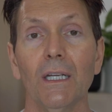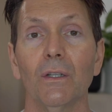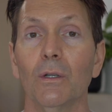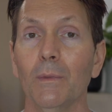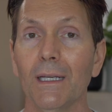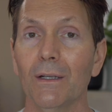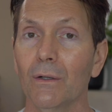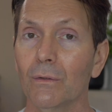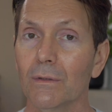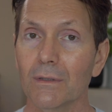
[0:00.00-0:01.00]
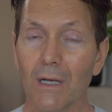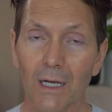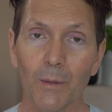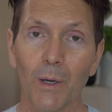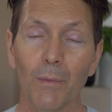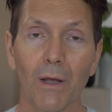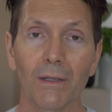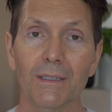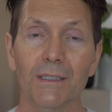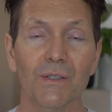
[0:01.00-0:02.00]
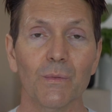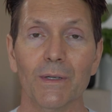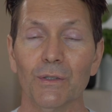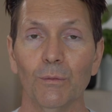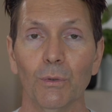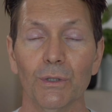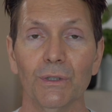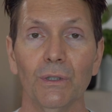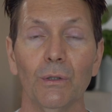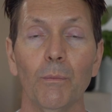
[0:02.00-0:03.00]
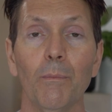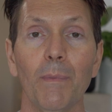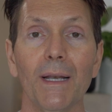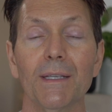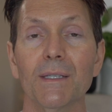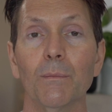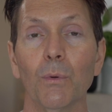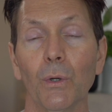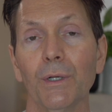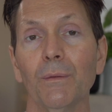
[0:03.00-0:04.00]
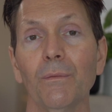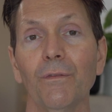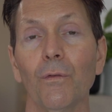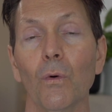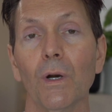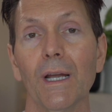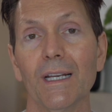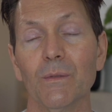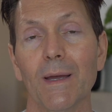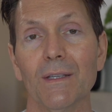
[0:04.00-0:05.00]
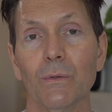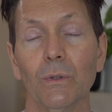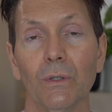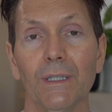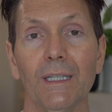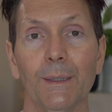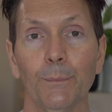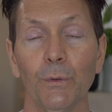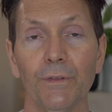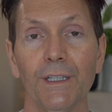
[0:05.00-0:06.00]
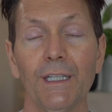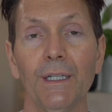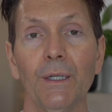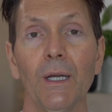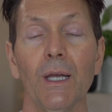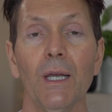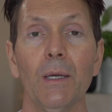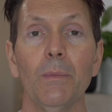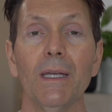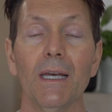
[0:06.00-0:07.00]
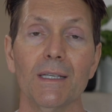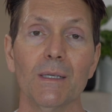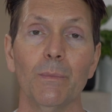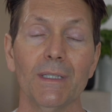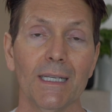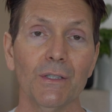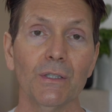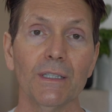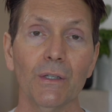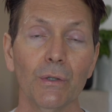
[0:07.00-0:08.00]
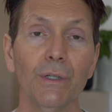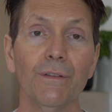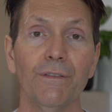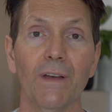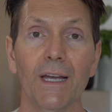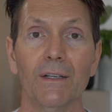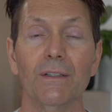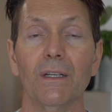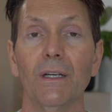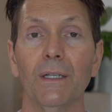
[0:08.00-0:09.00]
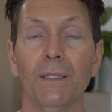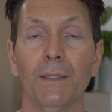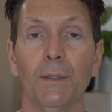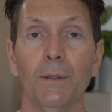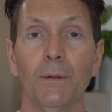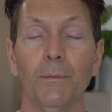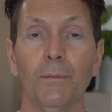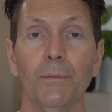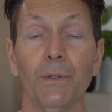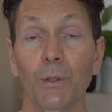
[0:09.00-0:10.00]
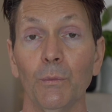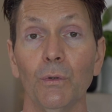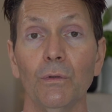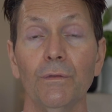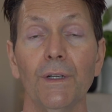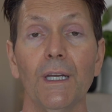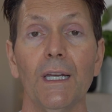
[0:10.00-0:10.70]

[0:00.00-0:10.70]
Normally I don't talk about politics, especially in Portugal, but it's important for expats who are looking at moving here because it potentially could affect your move